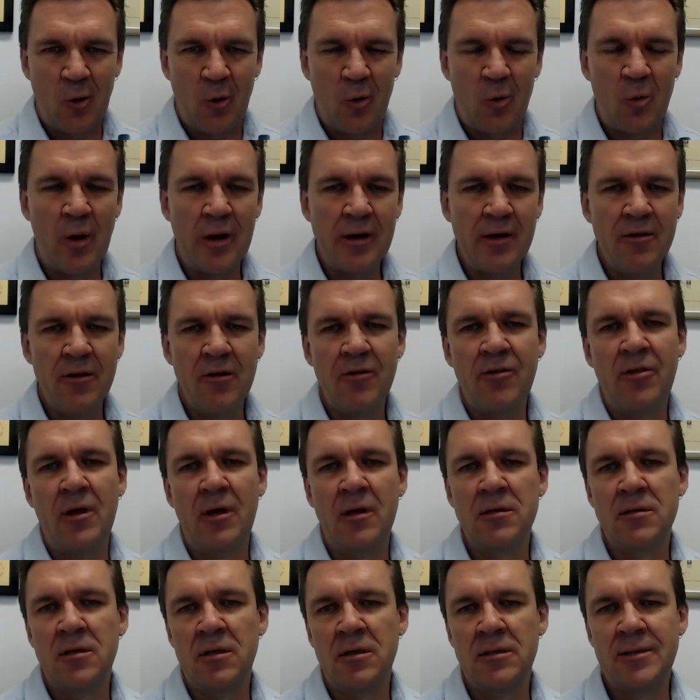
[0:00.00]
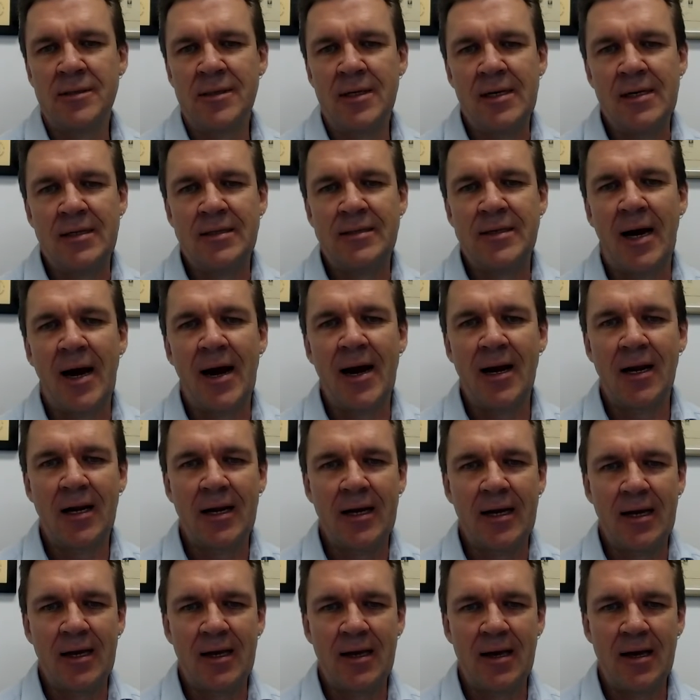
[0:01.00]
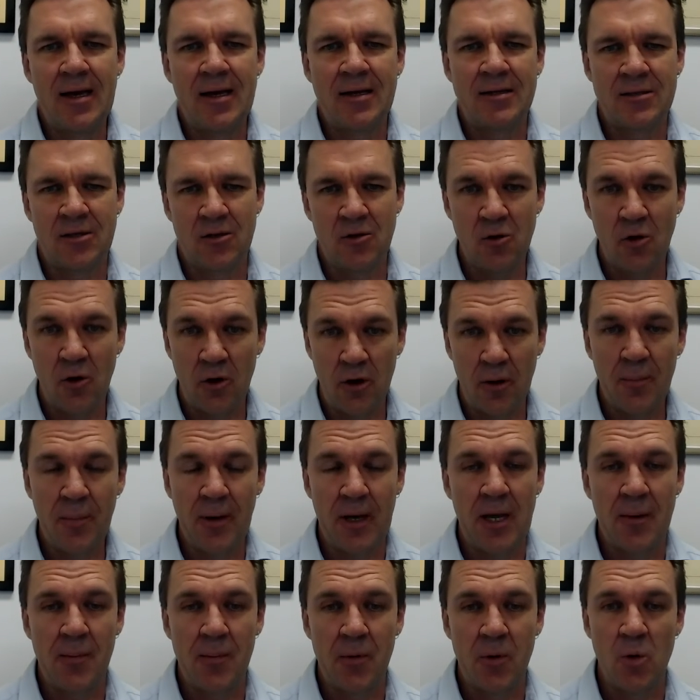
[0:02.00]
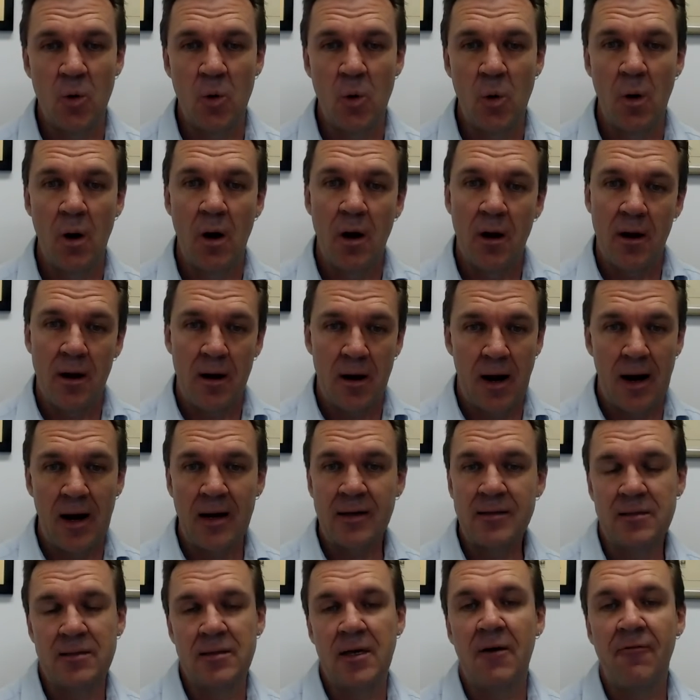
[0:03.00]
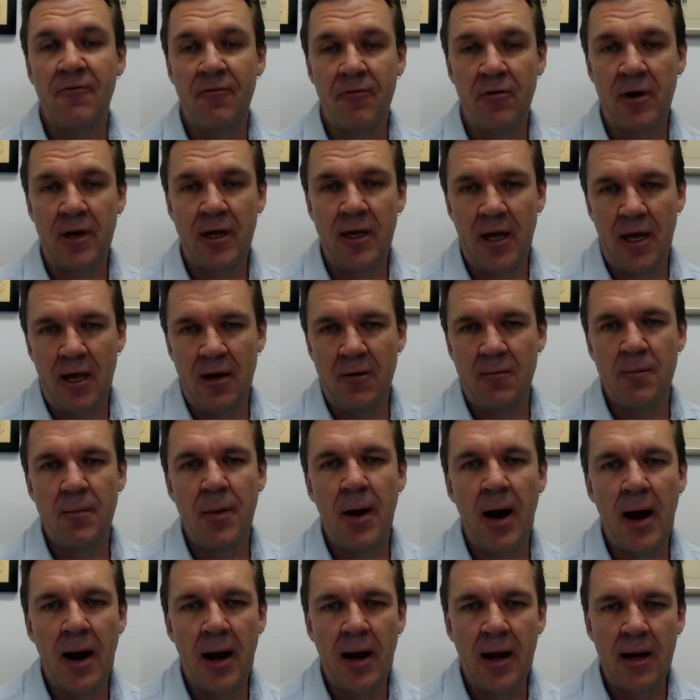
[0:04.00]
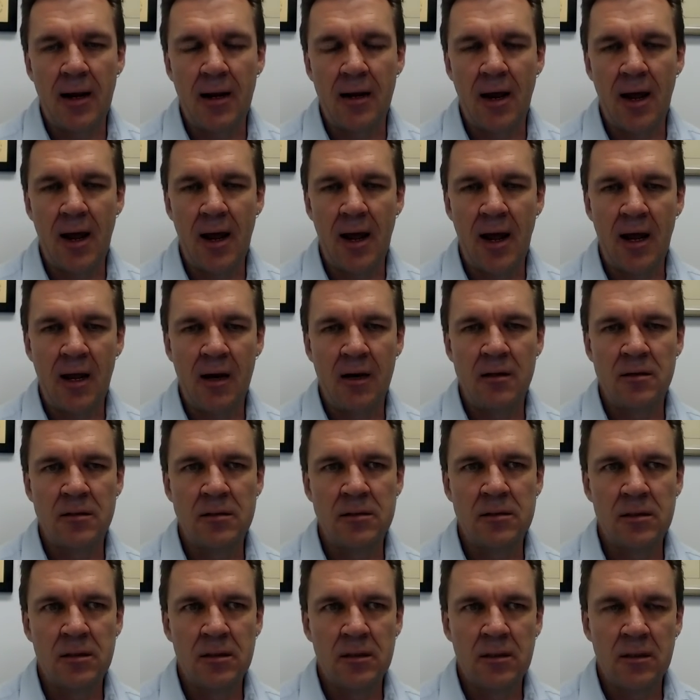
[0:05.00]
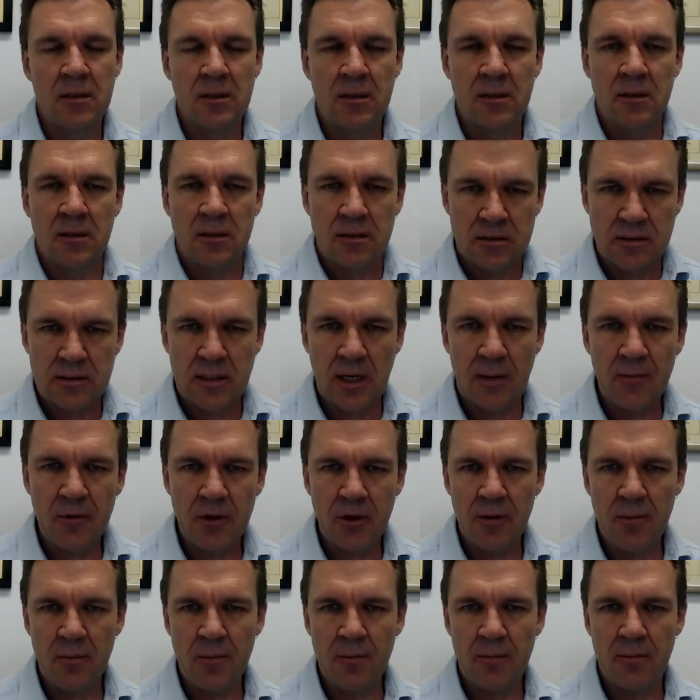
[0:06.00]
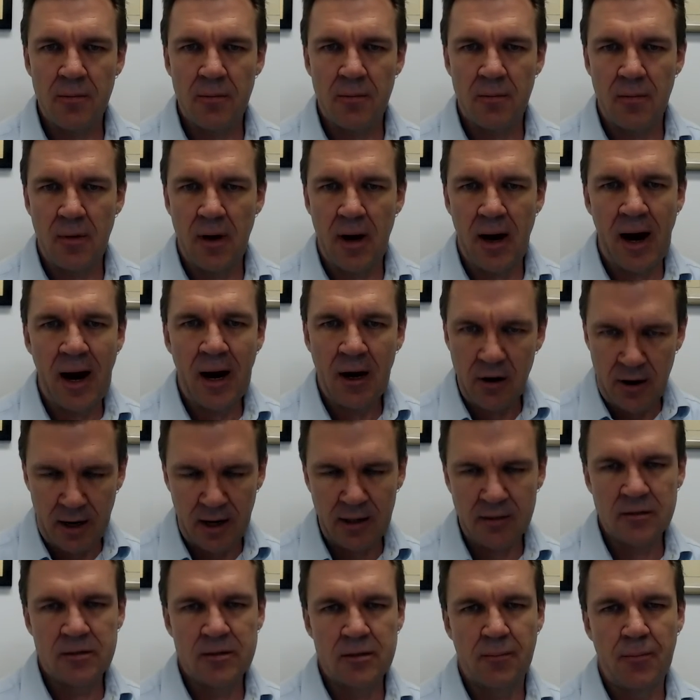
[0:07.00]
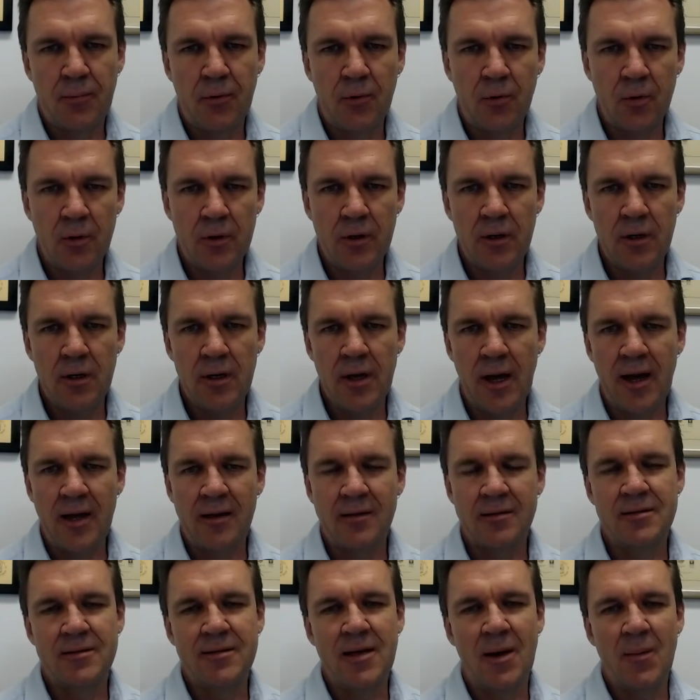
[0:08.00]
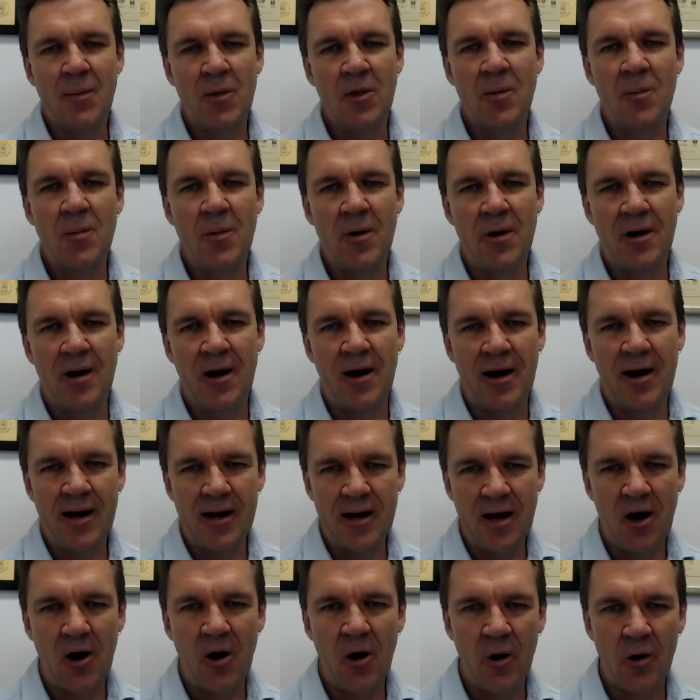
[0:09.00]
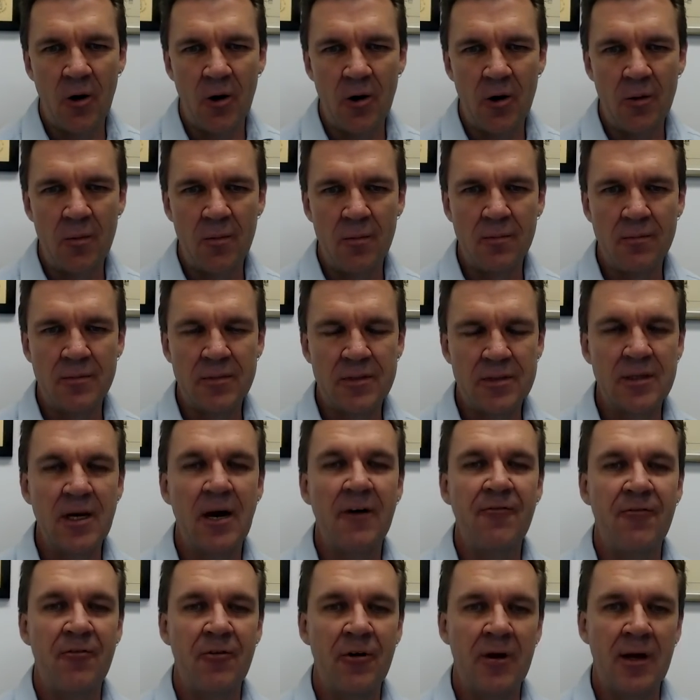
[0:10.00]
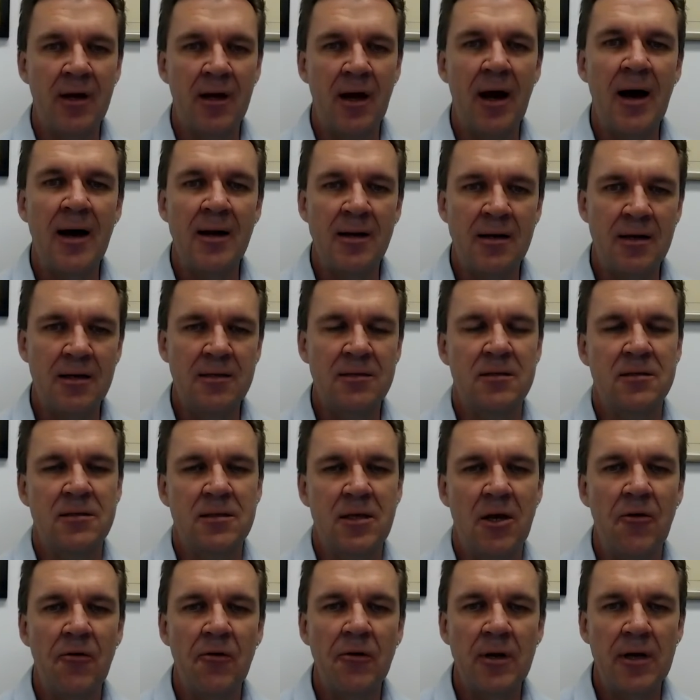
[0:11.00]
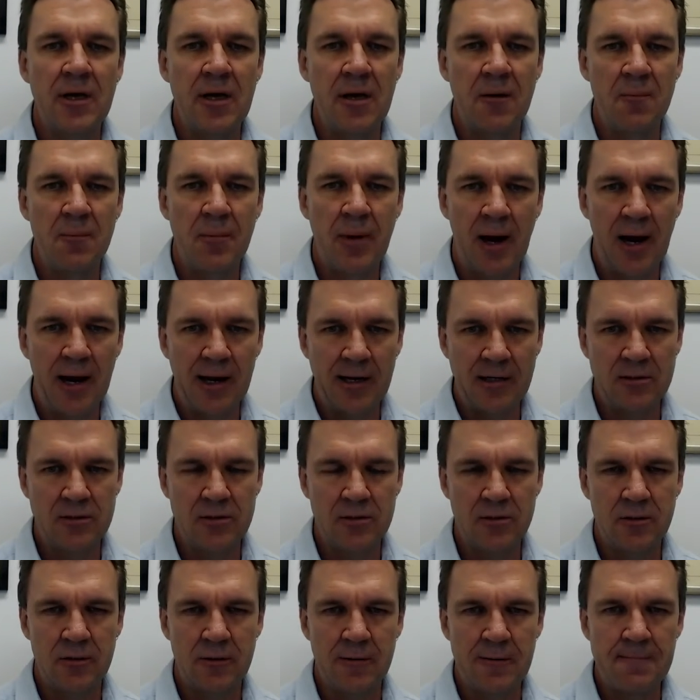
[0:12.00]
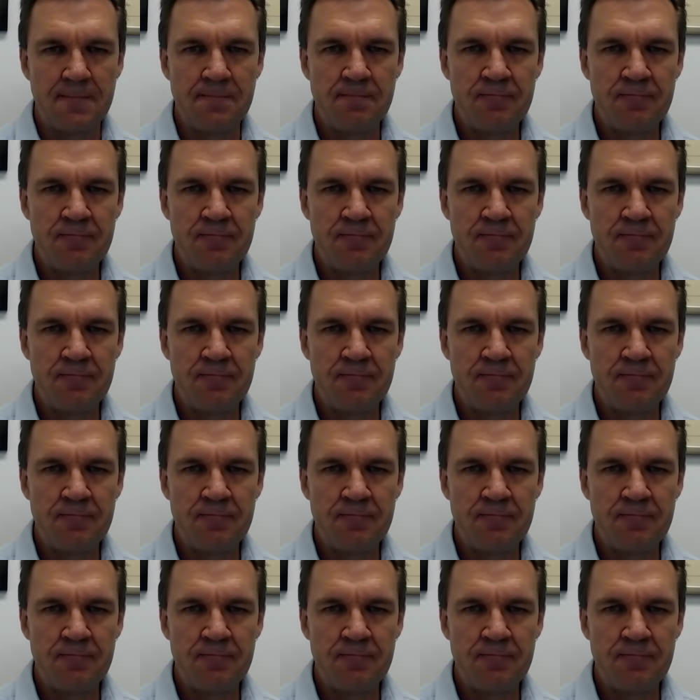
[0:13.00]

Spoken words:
one of the things I see daily is a lot of people are suffering in pain, and some of them are unsupported and some of them are at home suffering unnecessarily in pain too.